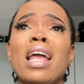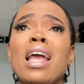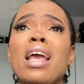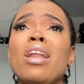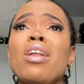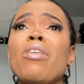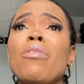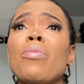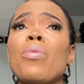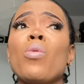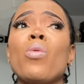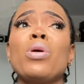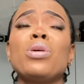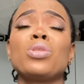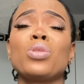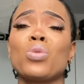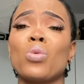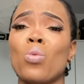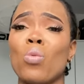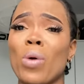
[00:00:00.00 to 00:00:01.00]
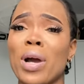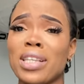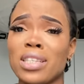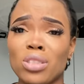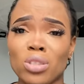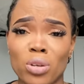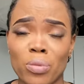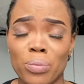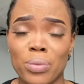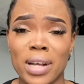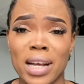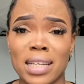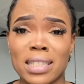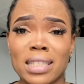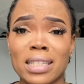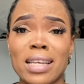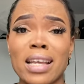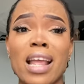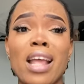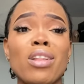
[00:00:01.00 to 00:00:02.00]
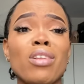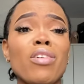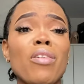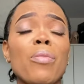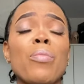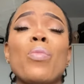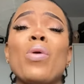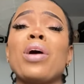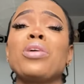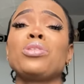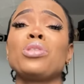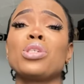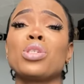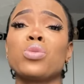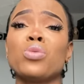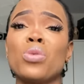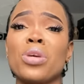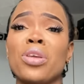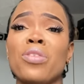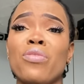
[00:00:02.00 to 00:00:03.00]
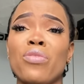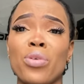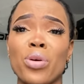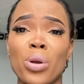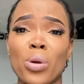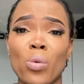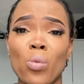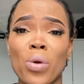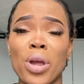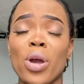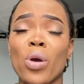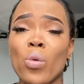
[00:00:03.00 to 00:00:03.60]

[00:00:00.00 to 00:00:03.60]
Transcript: a lot of people want to whiten up their skin, a lot of people are just looking for a way,